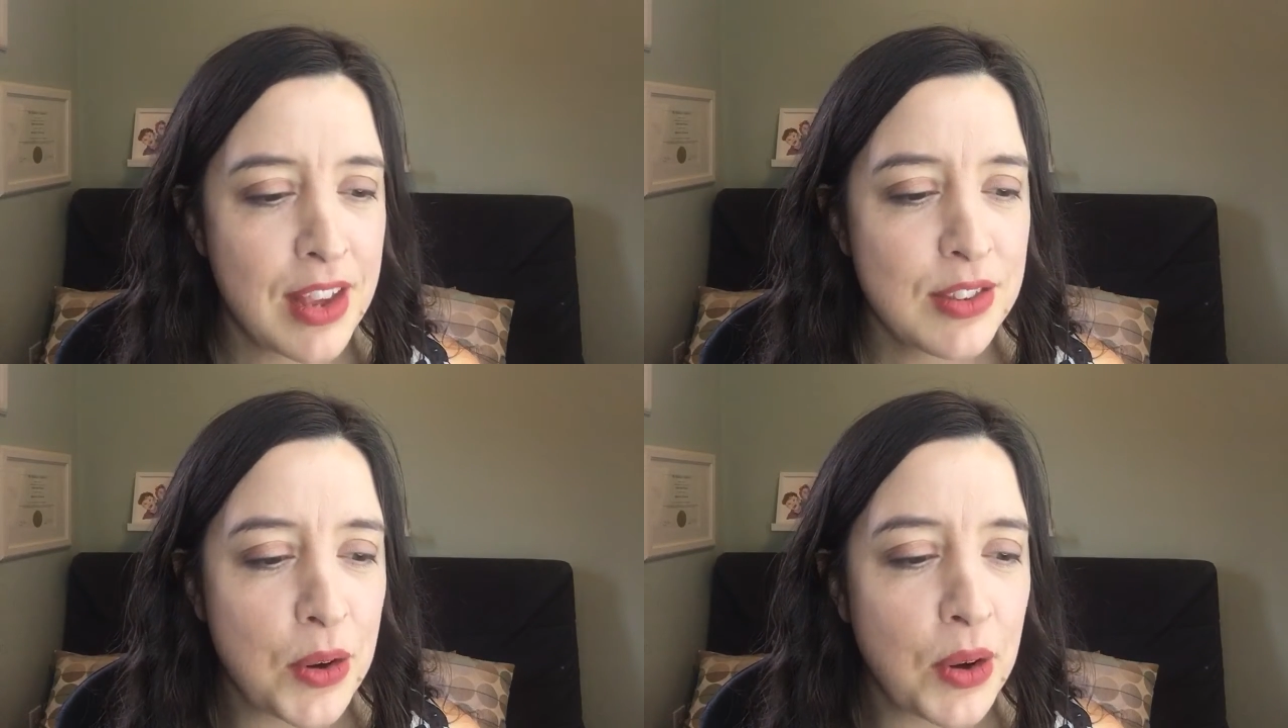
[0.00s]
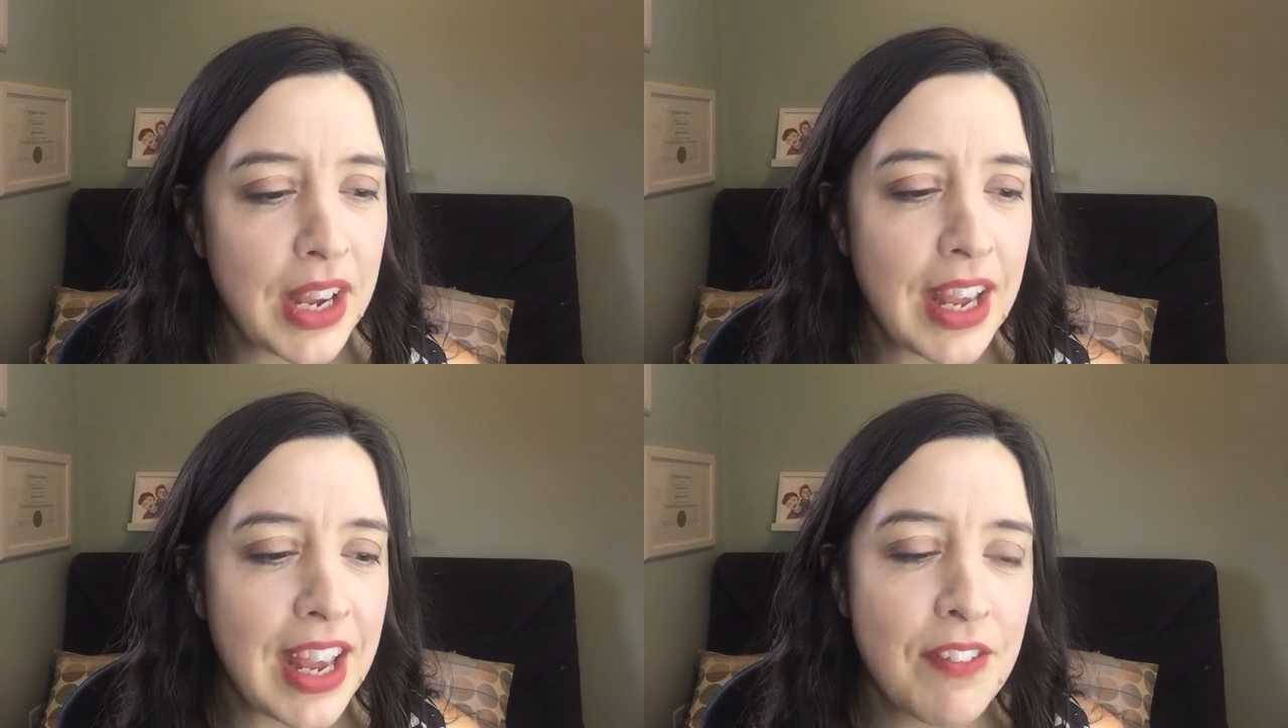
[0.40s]
So
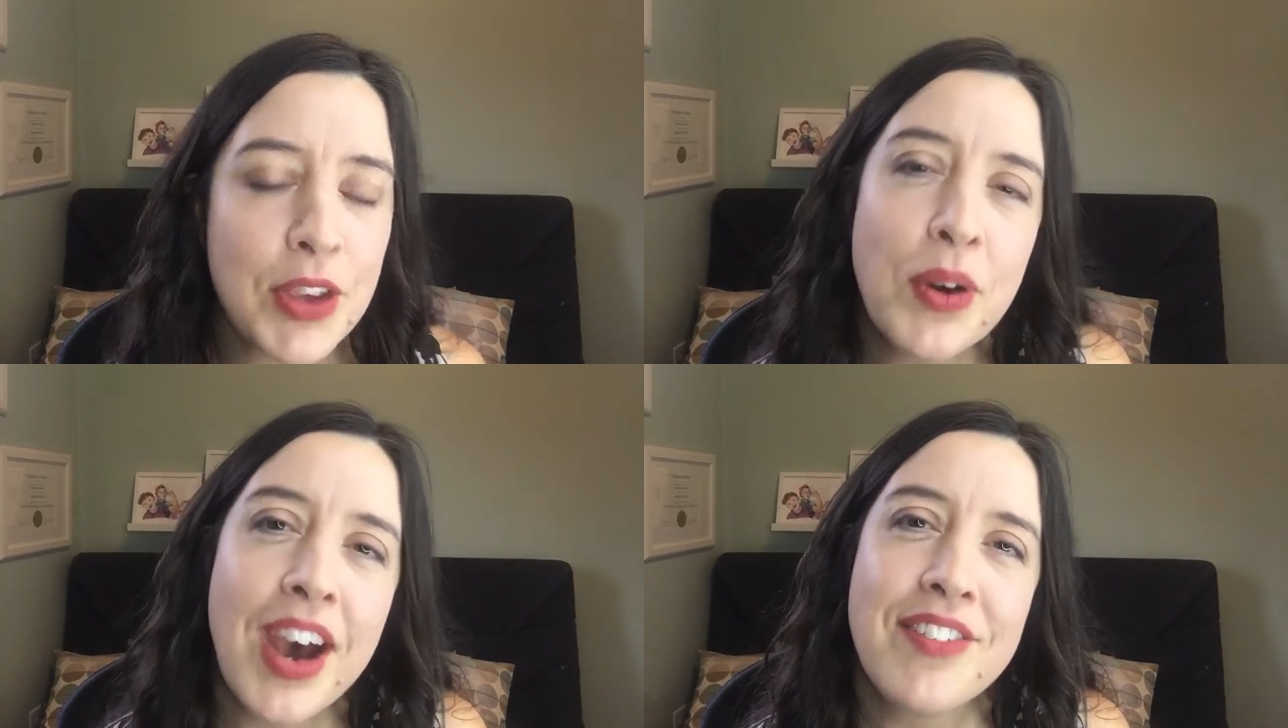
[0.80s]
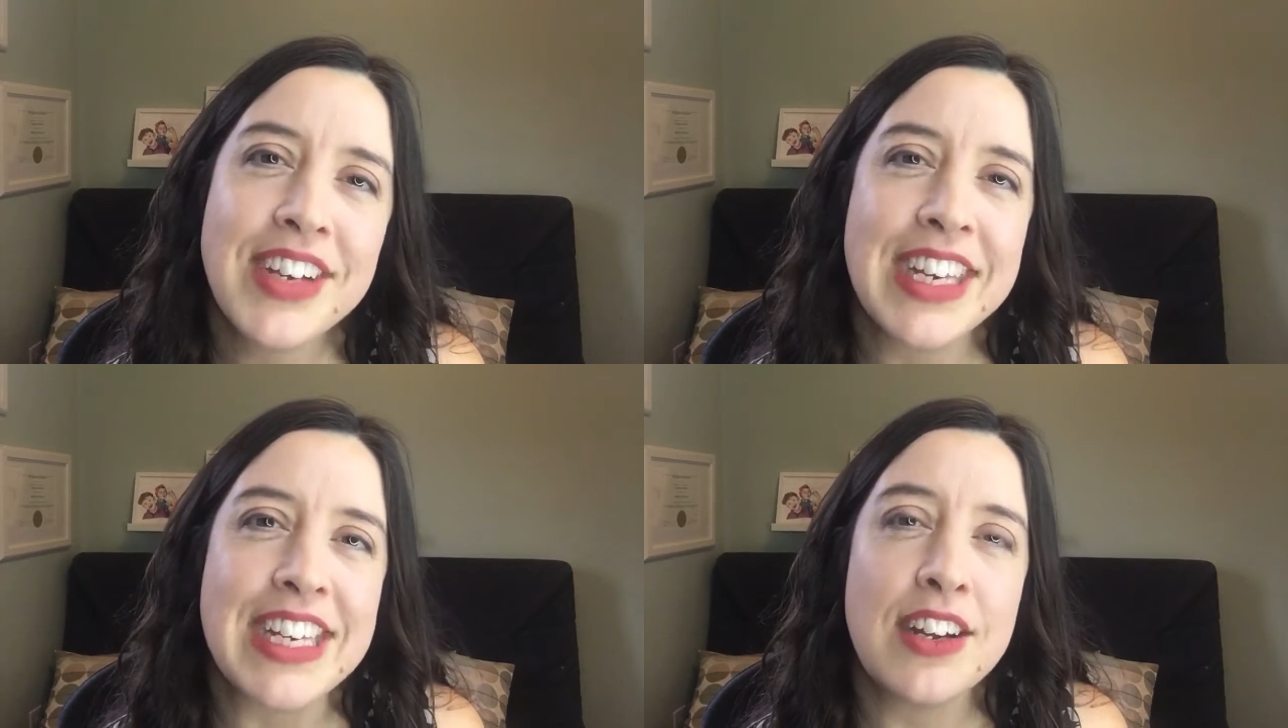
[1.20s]
if you have a
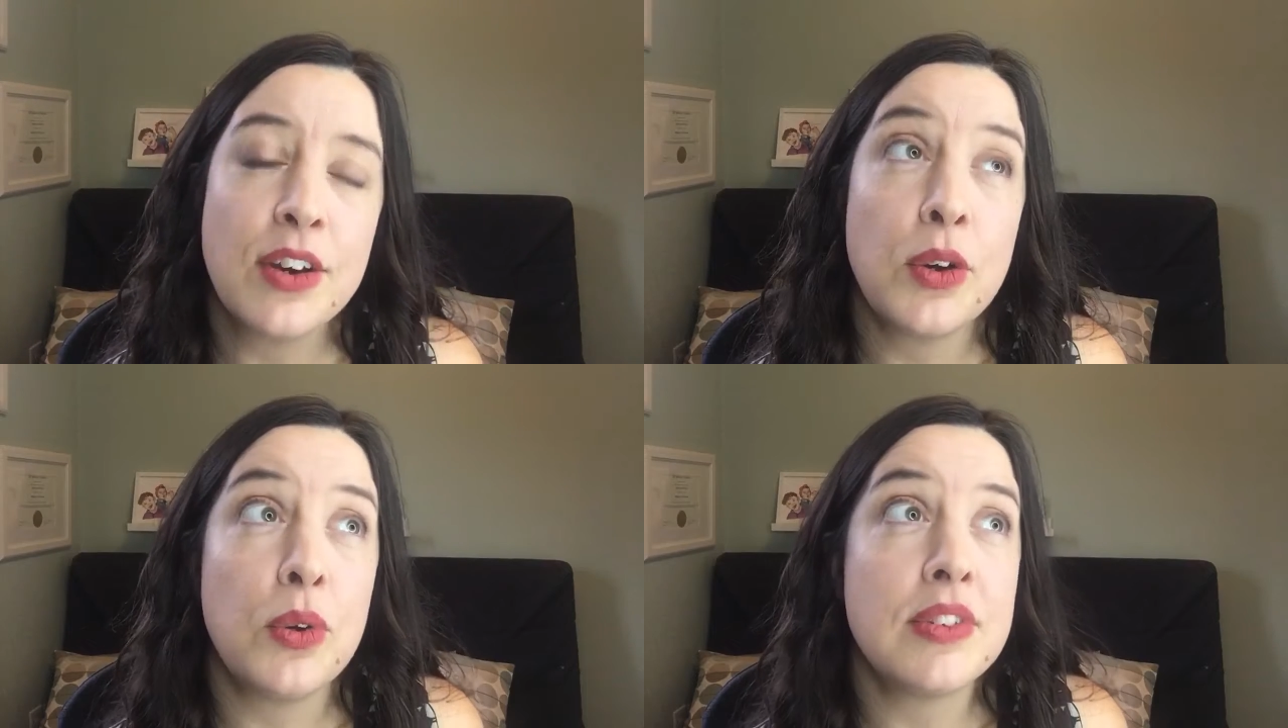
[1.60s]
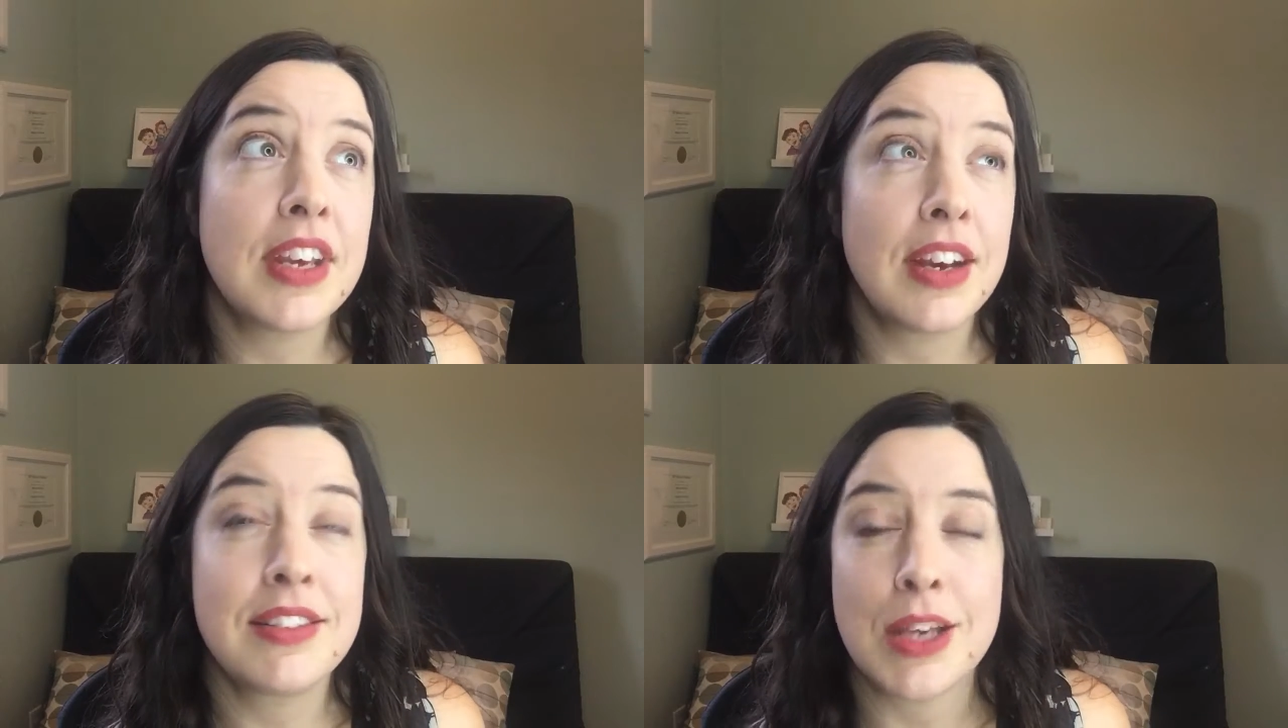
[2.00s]
kid who's
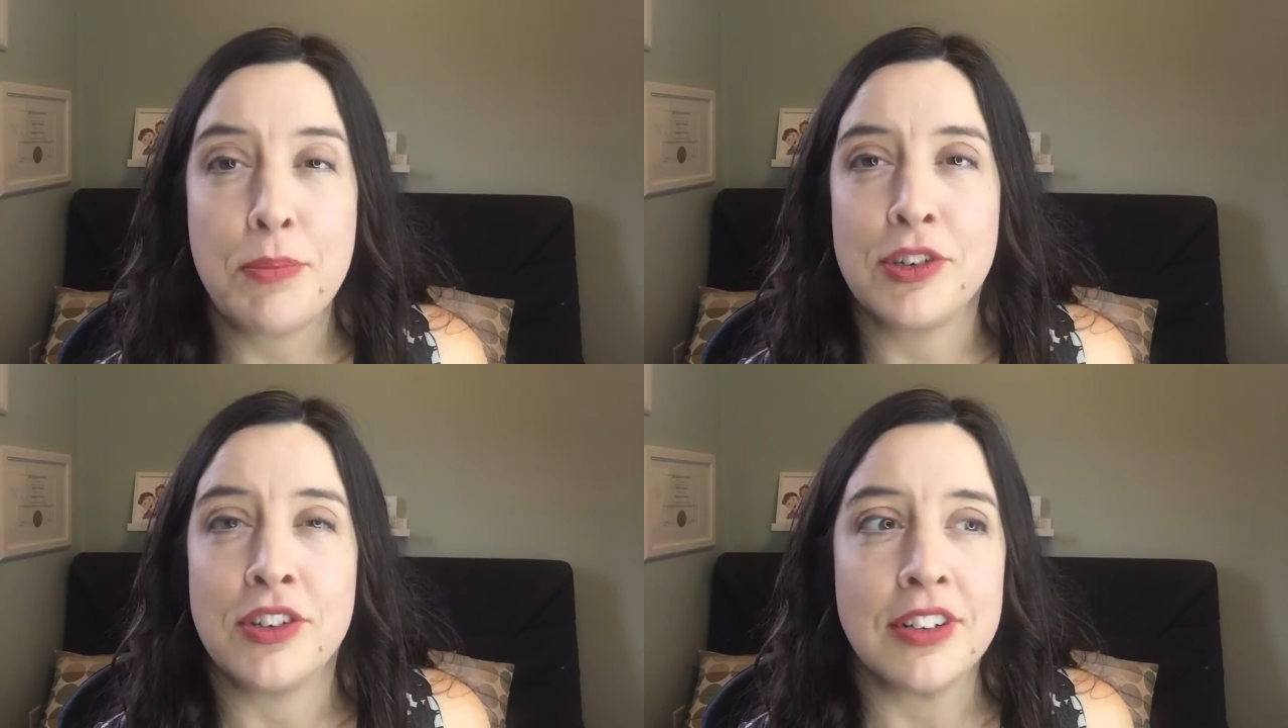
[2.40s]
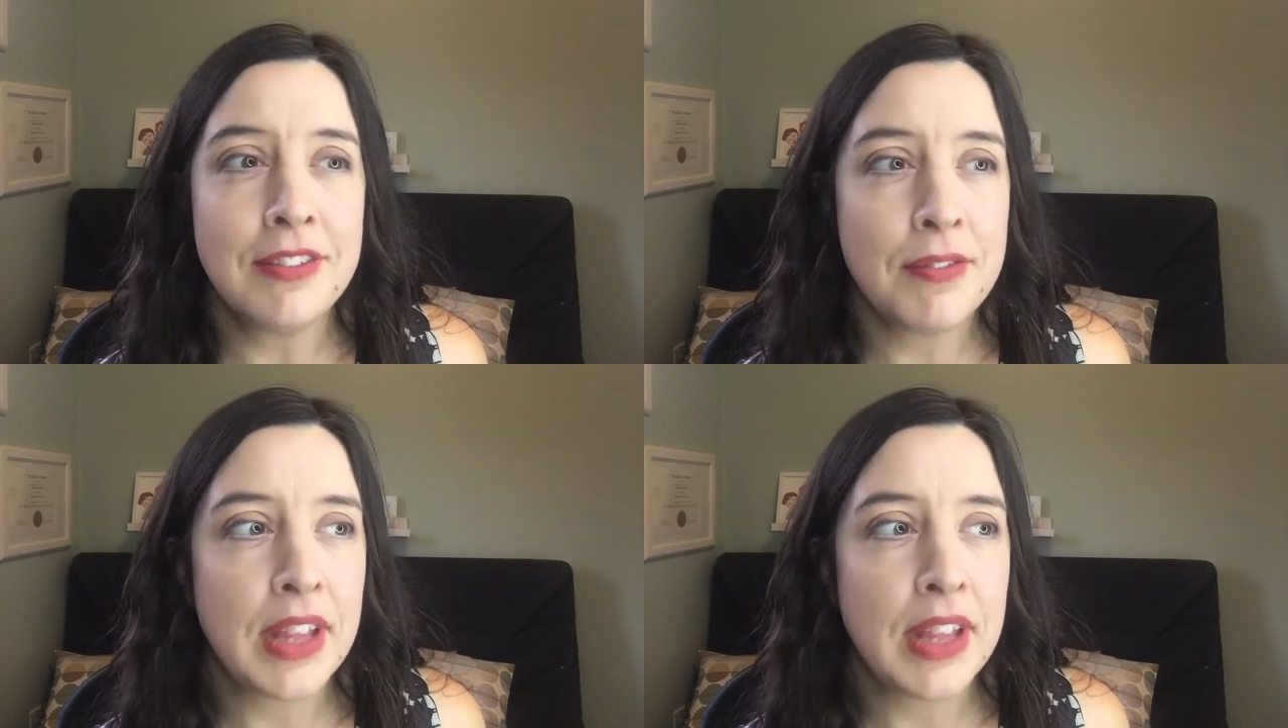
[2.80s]
exceptional,